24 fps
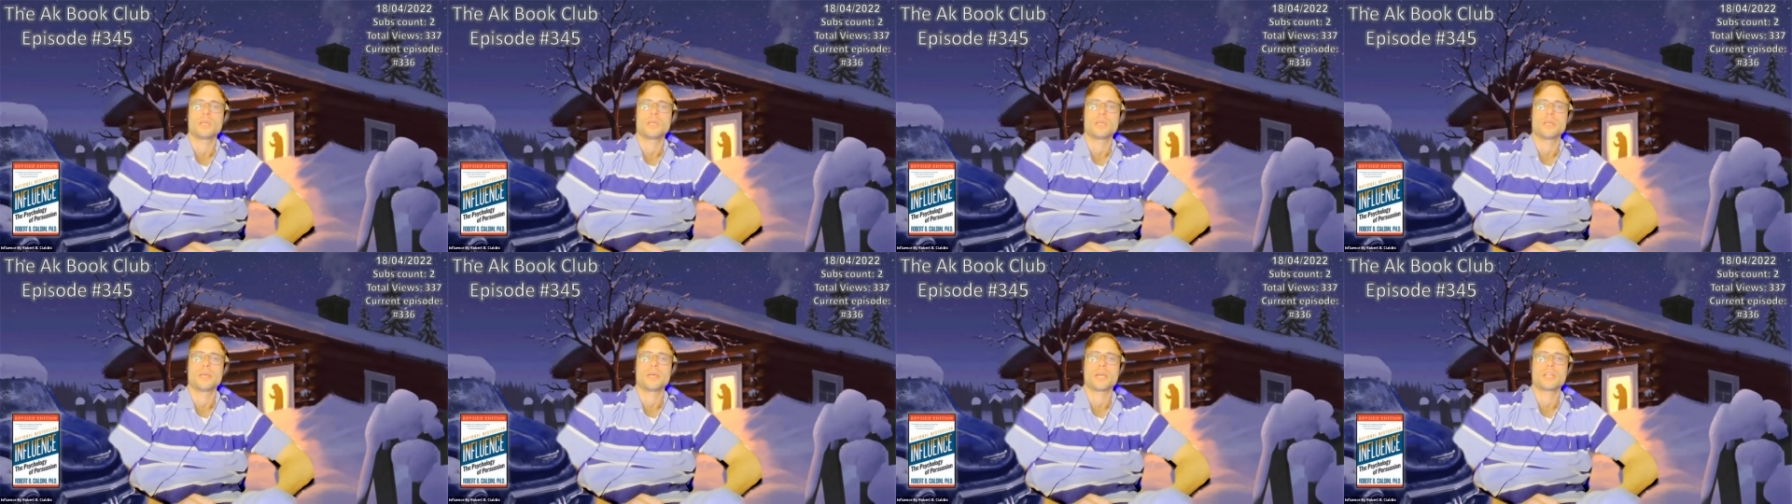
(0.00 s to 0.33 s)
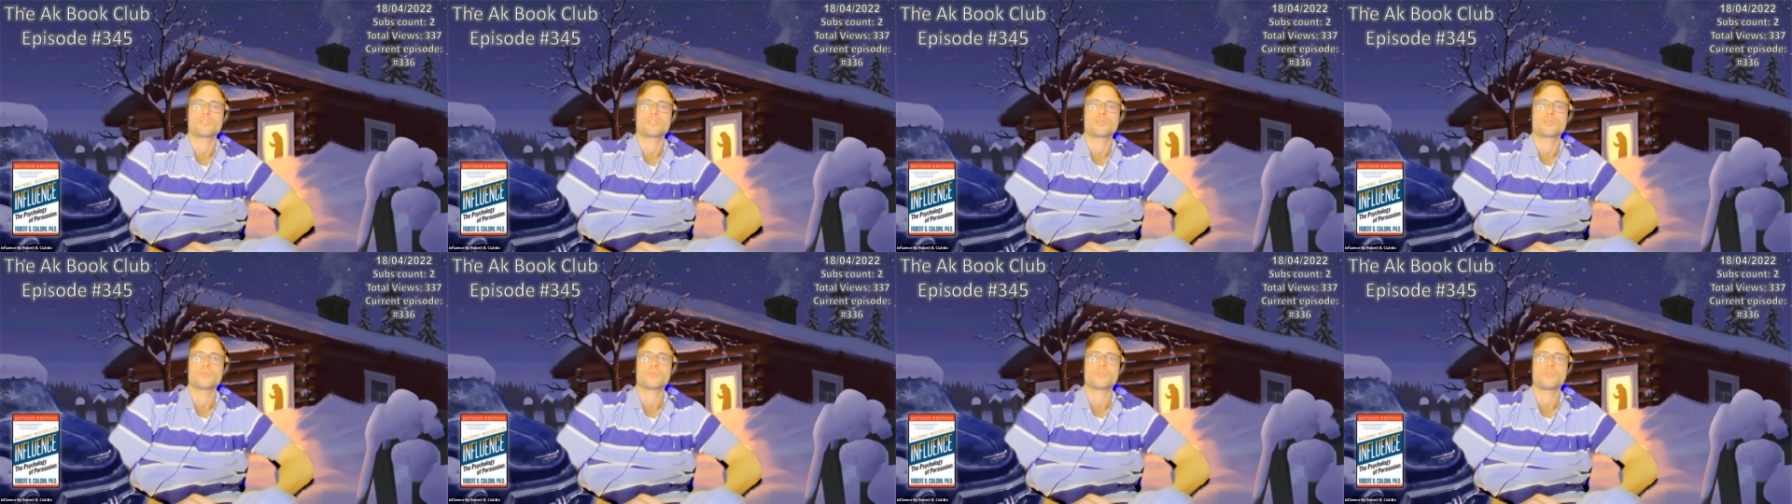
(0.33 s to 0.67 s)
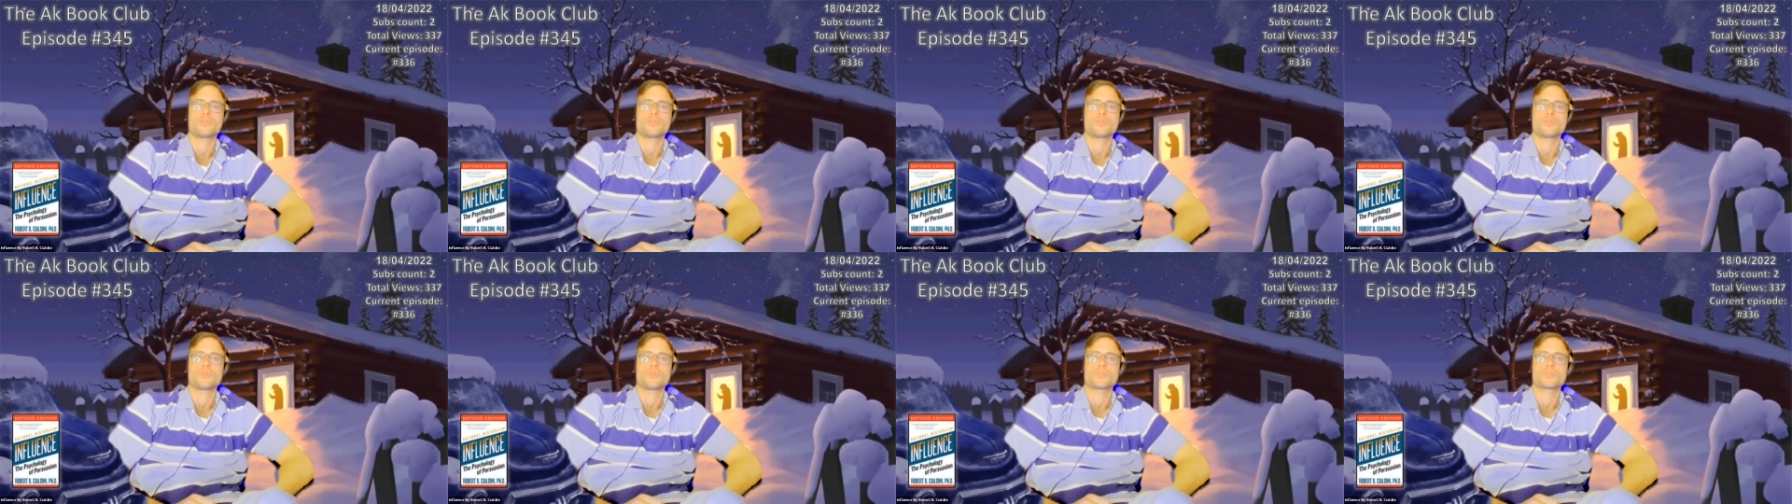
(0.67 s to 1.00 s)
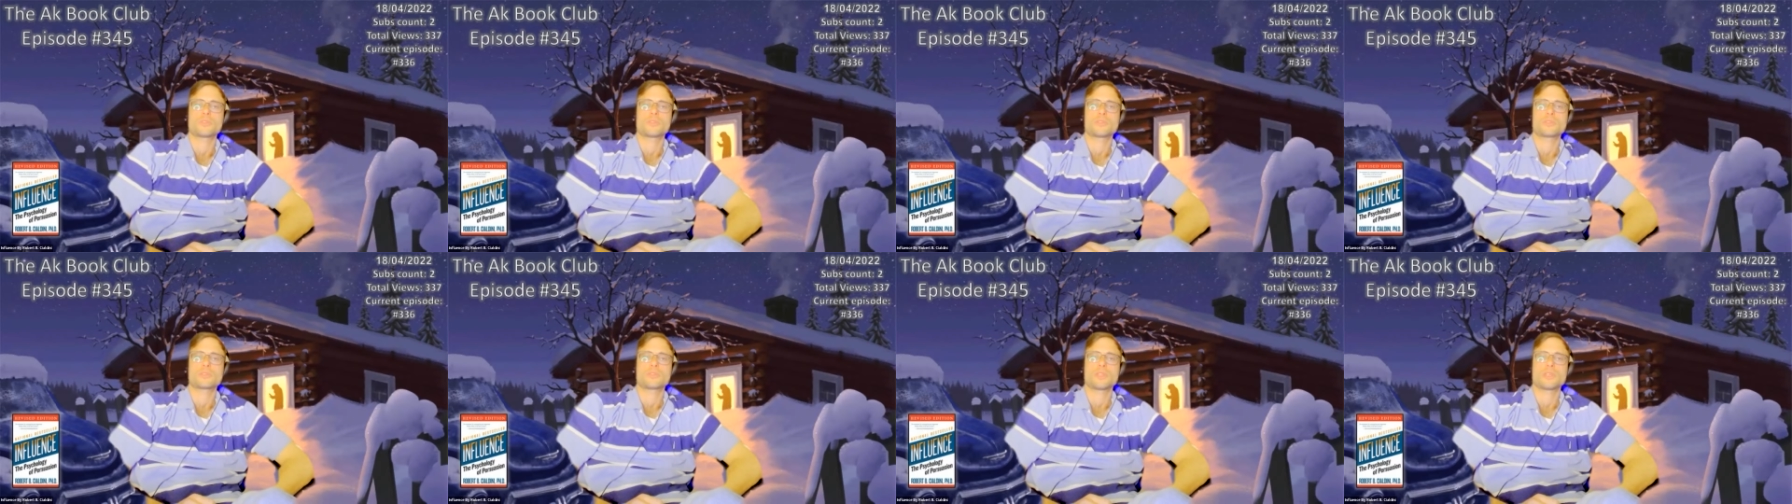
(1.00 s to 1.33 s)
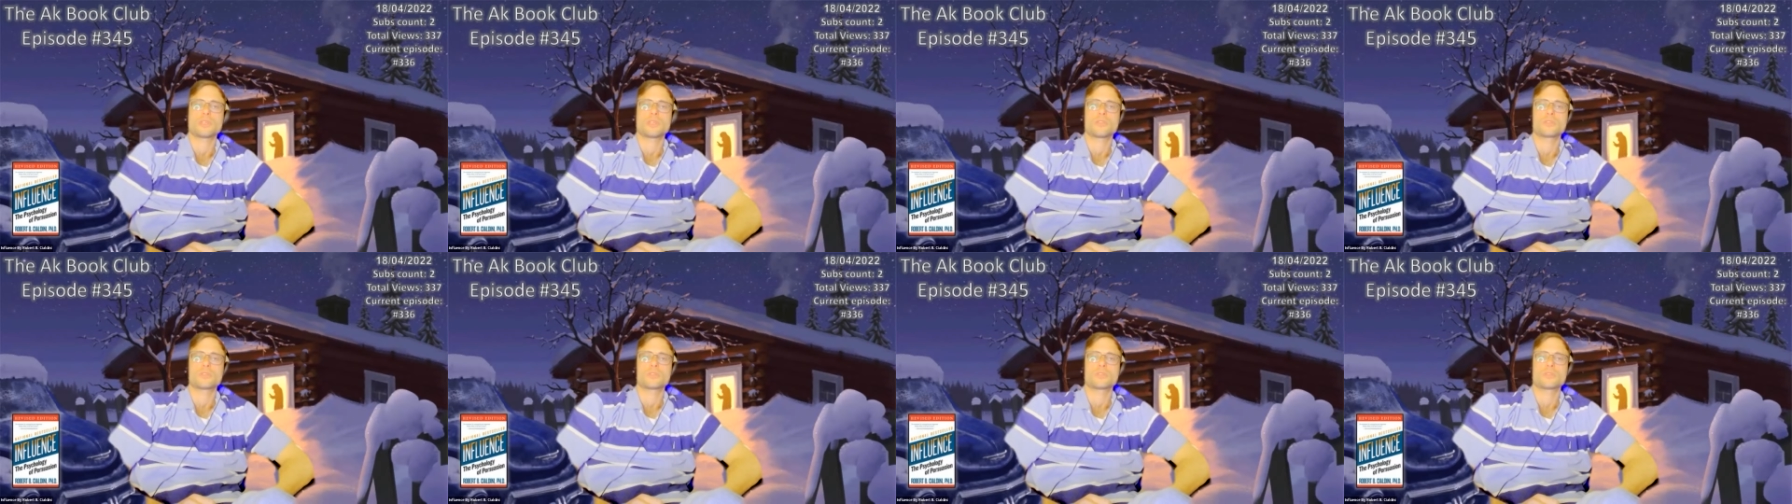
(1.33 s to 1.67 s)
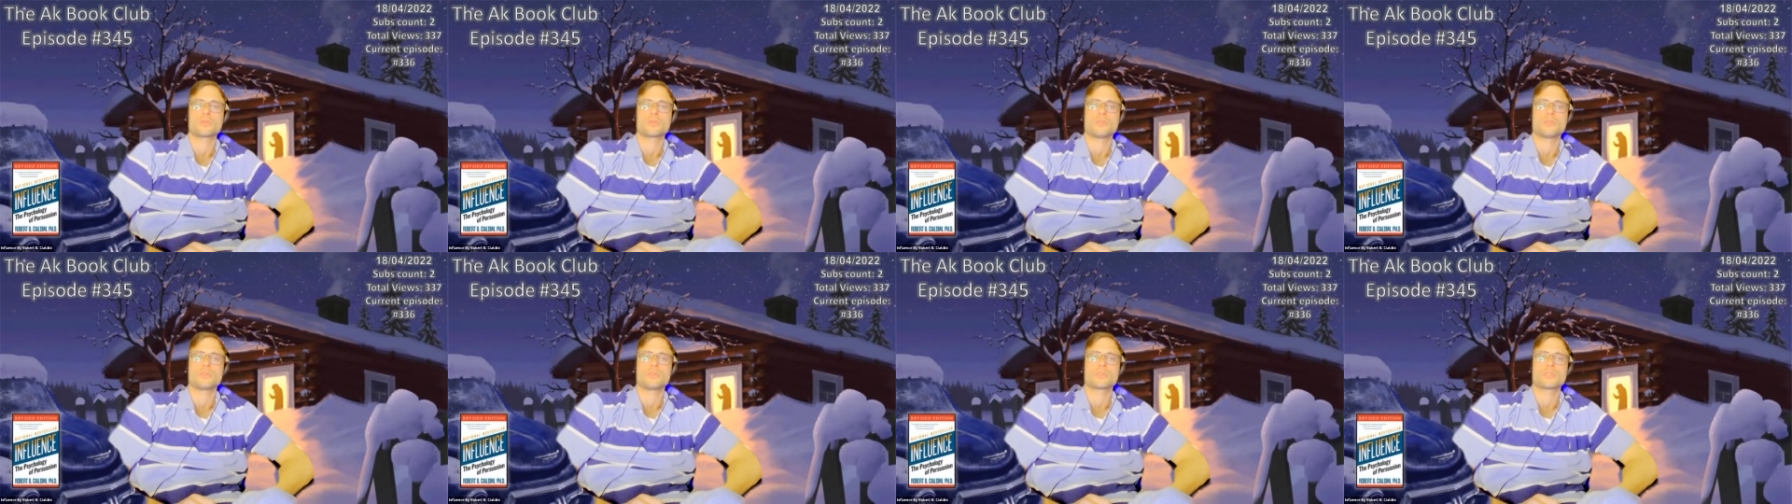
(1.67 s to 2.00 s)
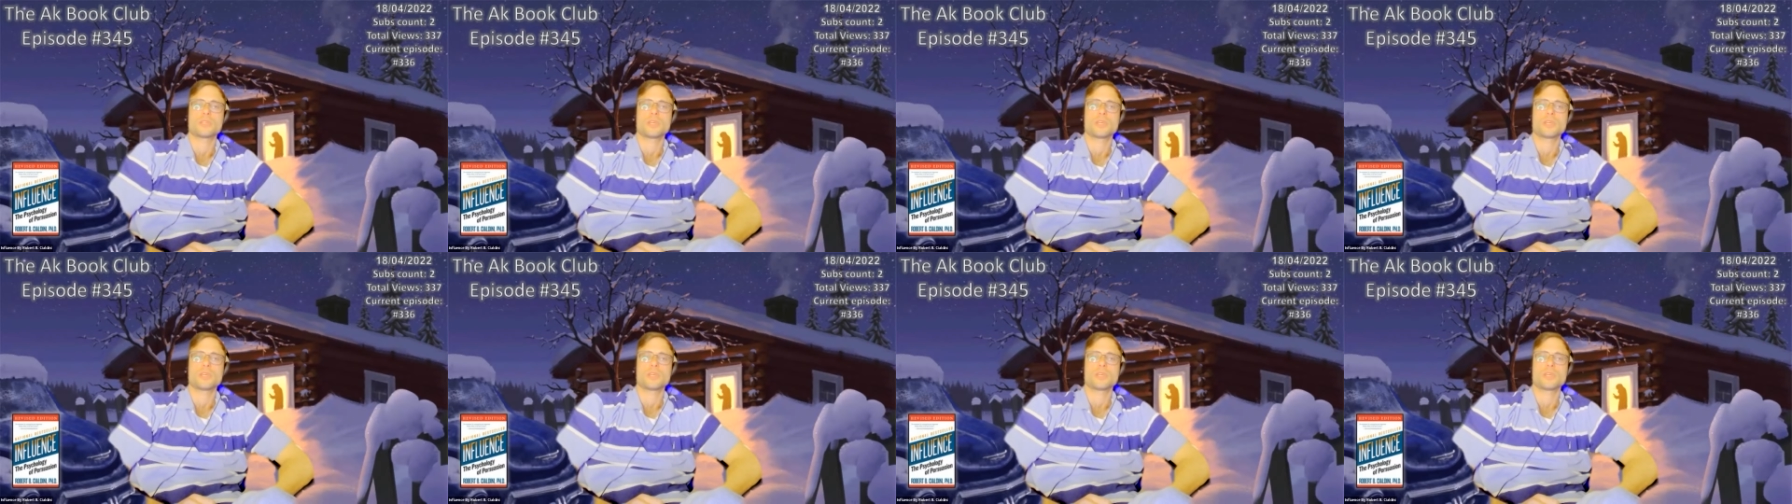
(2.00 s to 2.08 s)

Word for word: a range of new reasons to support